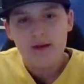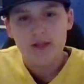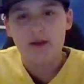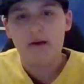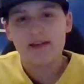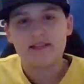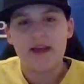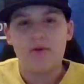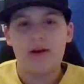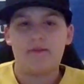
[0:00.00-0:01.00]

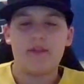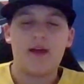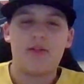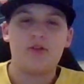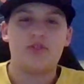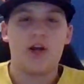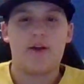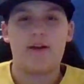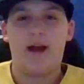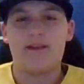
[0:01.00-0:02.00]
USA, one of the other
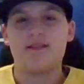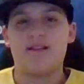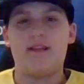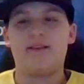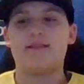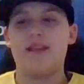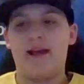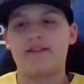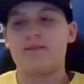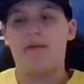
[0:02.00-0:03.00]
juggernauts in this,
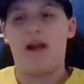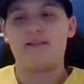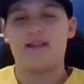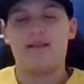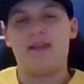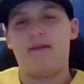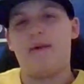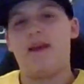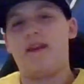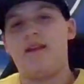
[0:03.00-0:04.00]
not surprised that they
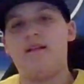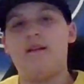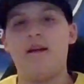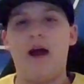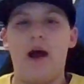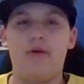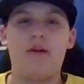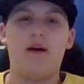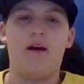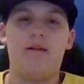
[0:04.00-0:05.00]
made it
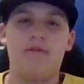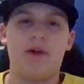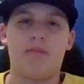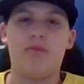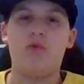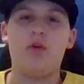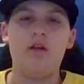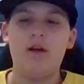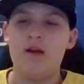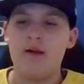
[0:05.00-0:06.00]
out of their
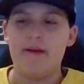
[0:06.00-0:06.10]
pool.